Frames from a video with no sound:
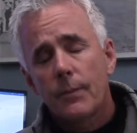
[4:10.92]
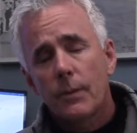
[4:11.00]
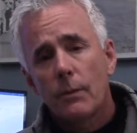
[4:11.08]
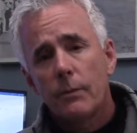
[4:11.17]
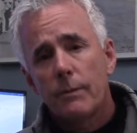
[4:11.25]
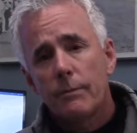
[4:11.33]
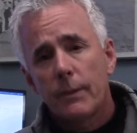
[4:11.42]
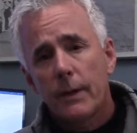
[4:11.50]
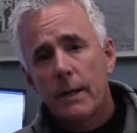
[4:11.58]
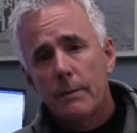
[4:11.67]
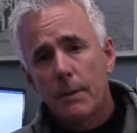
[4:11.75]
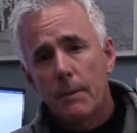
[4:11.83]
We've
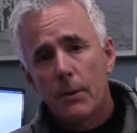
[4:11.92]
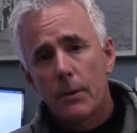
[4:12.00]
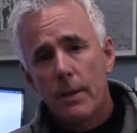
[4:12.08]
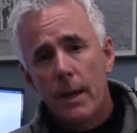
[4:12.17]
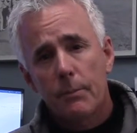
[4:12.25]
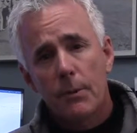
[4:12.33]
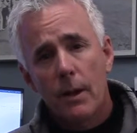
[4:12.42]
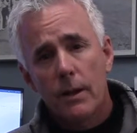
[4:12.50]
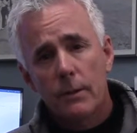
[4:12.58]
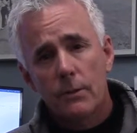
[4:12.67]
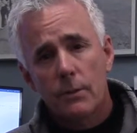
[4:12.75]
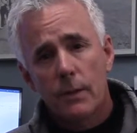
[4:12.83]
kind of promoted that
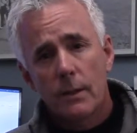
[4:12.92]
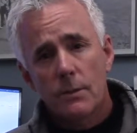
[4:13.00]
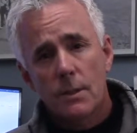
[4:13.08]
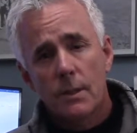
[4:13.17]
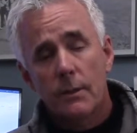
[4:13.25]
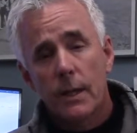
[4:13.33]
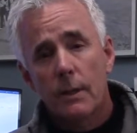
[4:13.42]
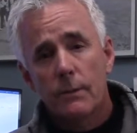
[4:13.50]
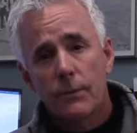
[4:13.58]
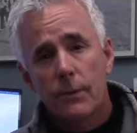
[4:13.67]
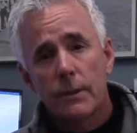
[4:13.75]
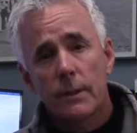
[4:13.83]
product throughout Southern
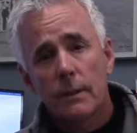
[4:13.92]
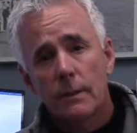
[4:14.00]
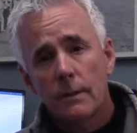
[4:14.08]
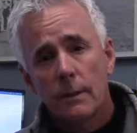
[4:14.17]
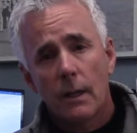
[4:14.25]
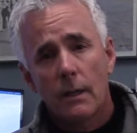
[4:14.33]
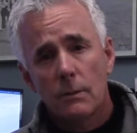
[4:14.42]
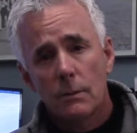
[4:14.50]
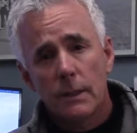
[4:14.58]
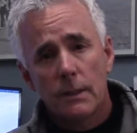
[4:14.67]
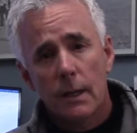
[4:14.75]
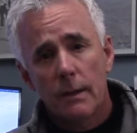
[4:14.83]
California, and
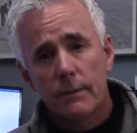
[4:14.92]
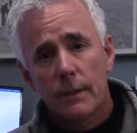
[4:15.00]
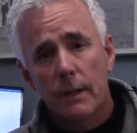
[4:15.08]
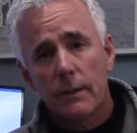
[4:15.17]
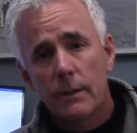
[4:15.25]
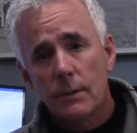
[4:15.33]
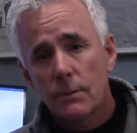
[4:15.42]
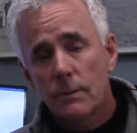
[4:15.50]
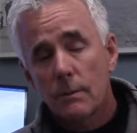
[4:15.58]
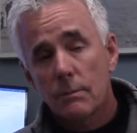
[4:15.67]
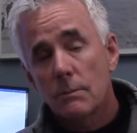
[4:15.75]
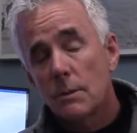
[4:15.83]
we cover areas
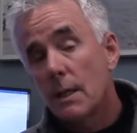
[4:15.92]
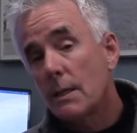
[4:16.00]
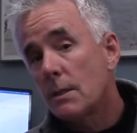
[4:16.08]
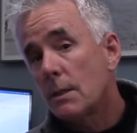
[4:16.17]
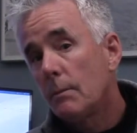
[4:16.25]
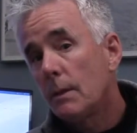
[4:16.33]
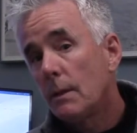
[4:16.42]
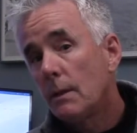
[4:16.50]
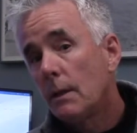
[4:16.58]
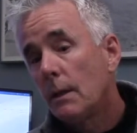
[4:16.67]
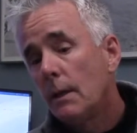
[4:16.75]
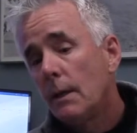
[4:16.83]
from San Simeon
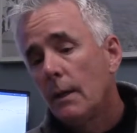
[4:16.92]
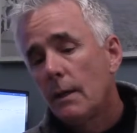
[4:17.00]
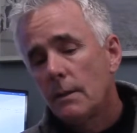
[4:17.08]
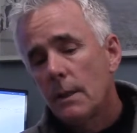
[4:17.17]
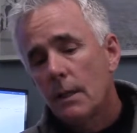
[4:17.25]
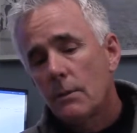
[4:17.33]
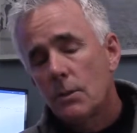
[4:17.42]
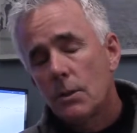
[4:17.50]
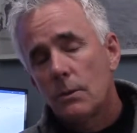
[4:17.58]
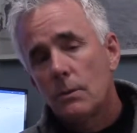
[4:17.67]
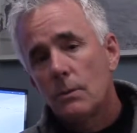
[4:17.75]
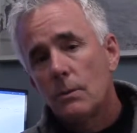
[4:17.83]
down
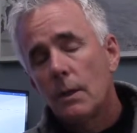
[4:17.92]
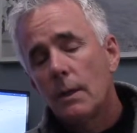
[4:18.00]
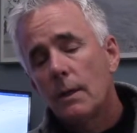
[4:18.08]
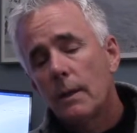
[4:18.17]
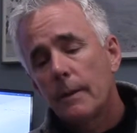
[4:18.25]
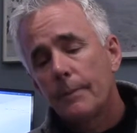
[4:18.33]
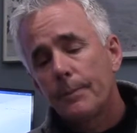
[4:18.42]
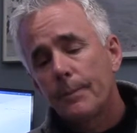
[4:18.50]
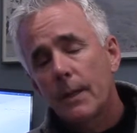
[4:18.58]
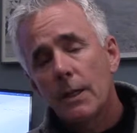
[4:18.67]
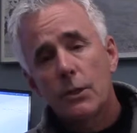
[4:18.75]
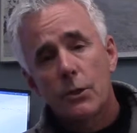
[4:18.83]
to
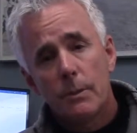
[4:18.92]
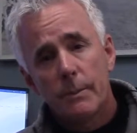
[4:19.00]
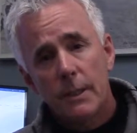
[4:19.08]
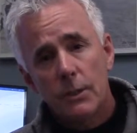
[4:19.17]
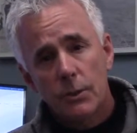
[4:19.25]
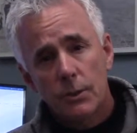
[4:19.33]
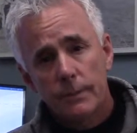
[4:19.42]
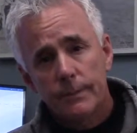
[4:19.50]
Laguna Beach.